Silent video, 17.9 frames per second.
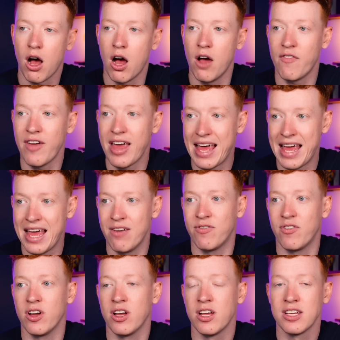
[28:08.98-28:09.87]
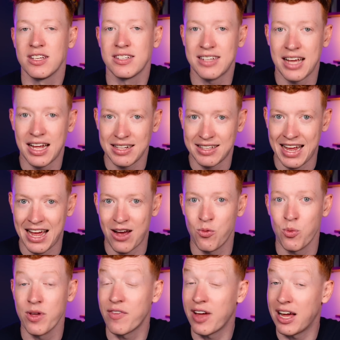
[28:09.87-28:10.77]
I've ever sat
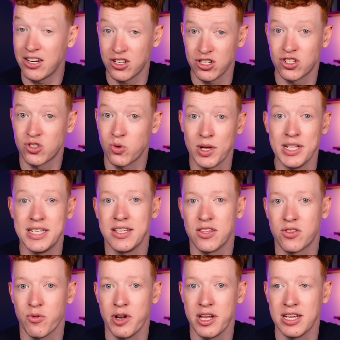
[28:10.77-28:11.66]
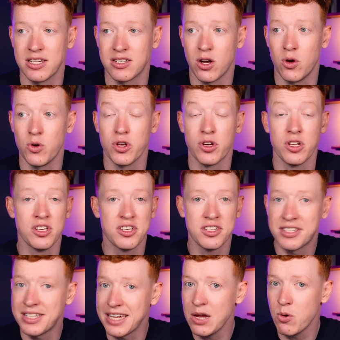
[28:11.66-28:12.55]
down with at just 23 years old. You can
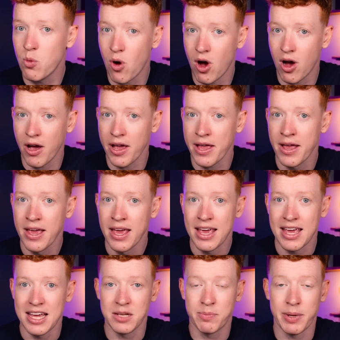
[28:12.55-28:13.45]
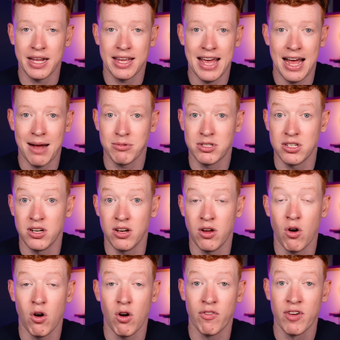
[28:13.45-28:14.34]
see why he has been a captain
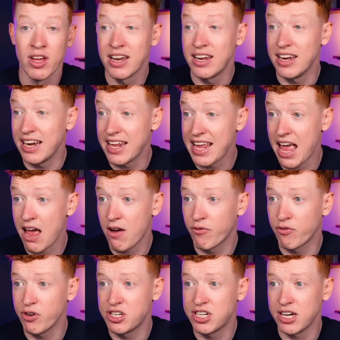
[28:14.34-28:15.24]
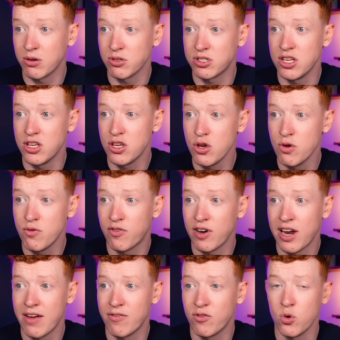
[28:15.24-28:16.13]
of nearly every Chelsea youth
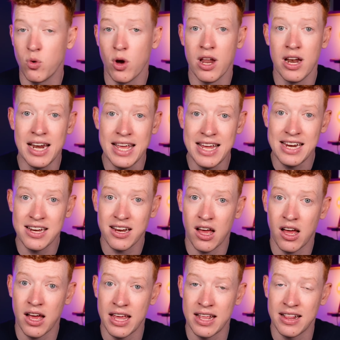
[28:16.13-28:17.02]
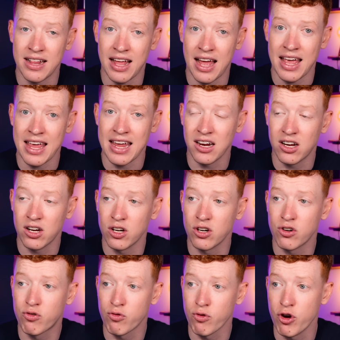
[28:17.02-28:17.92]
level, a leader in that
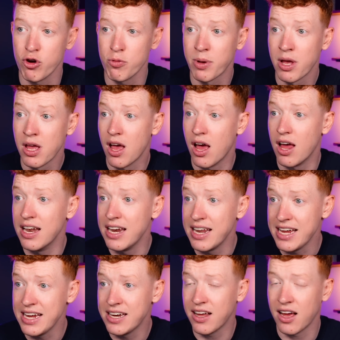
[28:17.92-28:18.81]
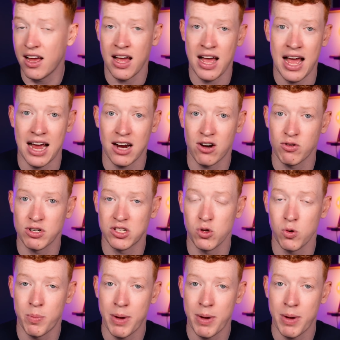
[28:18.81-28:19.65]
England group, a leader at Crystal